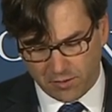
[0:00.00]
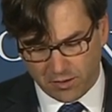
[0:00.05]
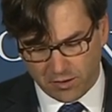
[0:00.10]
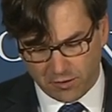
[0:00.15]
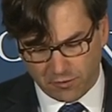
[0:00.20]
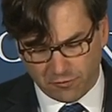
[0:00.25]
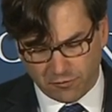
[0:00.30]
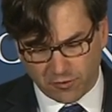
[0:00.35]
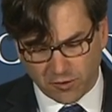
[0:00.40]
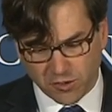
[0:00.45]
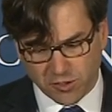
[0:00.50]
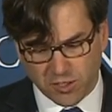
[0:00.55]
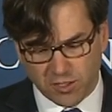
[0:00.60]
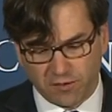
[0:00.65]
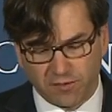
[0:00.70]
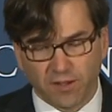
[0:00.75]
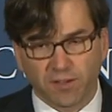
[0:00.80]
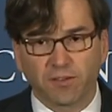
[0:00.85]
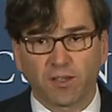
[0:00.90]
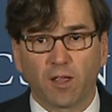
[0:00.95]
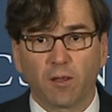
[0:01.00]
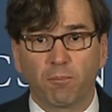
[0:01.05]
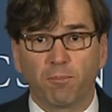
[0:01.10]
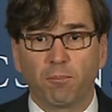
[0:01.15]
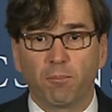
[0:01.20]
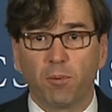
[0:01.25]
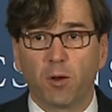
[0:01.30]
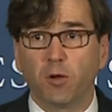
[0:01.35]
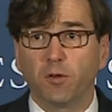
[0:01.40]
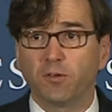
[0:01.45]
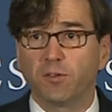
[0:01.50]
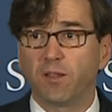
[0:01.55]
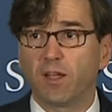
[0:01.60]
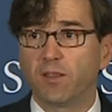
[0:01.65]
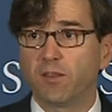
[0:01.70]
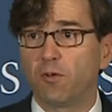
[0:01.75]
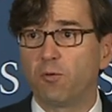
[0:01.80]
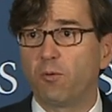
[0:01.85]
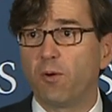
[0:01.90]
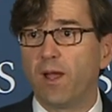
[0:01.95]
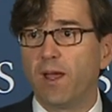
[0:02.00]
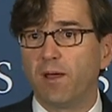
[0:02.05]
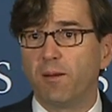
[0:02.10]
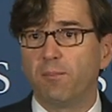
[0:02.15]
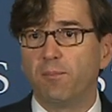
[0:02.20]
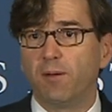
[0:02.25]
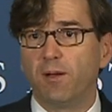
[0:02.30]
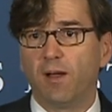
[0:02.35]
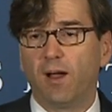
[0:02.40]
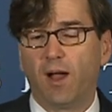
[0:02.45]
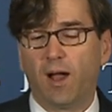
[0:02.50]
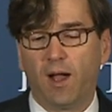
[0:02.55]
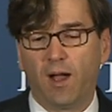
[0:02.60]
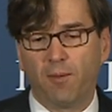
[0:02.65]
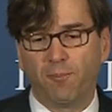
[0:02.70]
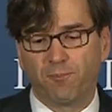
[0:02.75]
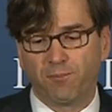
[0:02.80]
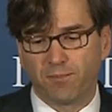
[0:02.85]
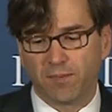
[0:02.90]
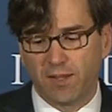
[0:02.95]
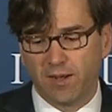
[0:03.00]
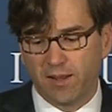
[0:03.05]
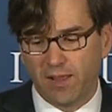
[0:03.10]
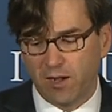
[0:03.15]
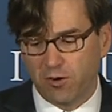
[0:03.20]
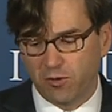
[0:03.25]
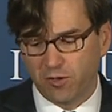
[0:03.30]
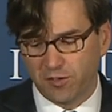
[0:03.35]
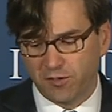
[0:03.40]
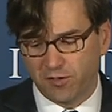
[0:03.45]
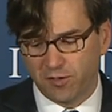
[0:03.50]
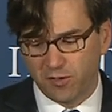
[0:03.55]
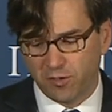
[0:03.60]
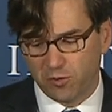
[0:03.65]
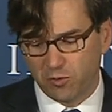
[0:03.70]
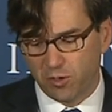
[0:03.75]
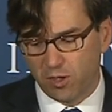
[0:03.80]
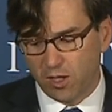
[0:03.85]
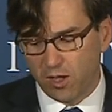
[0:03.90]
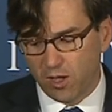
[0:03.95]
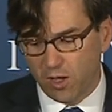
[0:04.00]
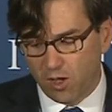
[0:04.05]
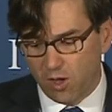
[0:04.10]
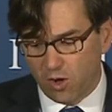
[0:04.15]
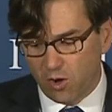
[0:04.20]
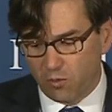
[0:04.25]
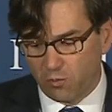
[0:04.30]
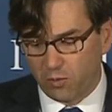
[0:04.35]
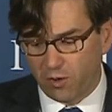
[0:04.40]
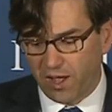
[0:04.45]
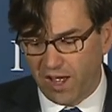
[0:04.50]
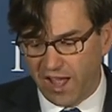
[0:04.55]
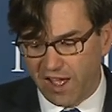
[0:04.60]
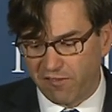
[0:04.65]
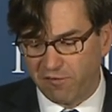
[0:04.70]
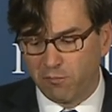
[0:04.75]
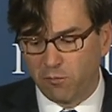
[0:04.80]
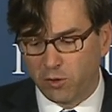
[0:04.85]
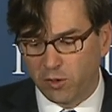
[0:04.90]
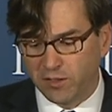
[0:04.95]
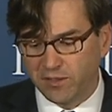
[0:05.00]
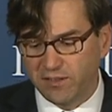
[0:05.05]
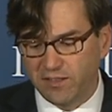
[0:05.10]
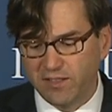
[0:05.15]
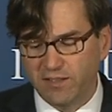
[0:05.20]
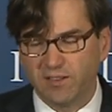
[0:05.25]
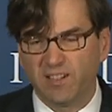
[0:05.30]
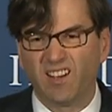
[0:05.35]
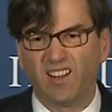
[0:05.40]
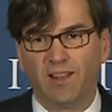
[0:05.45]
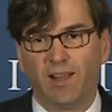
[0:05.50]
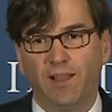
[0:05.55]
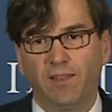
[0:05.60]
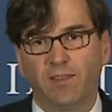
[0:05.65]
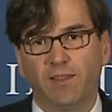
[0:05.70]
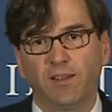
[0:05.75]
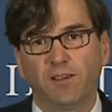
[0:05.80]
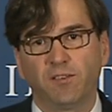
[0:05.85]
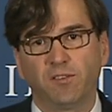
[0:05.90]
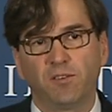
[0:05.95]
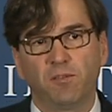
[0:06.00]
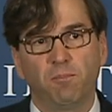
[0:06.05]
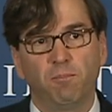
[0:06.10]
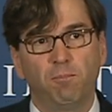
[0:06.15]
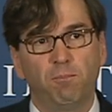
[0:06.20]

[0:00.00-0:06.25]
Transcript: The version of this I'll post on the web in an hour or two will have more detail on this,